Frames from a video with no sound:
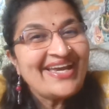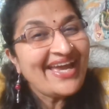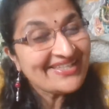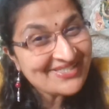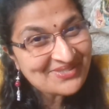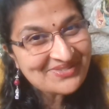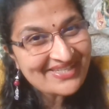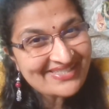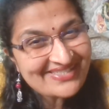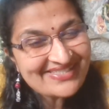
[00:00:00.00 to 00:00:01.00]
And
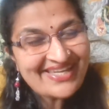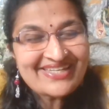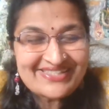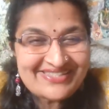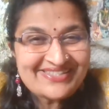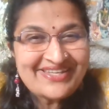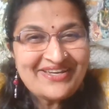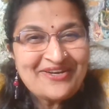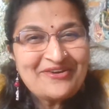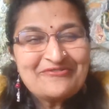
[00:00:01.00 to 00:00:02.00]
today's is
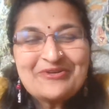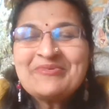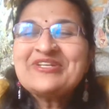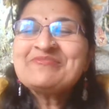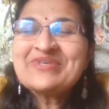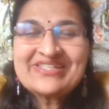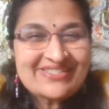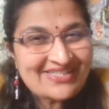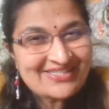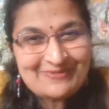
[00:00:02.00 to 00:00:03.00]
from an
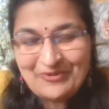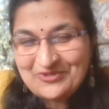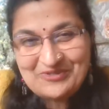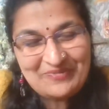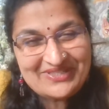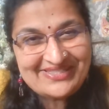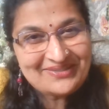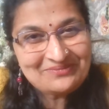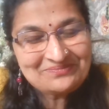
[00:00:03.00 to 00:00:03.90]
amazing sportsperson.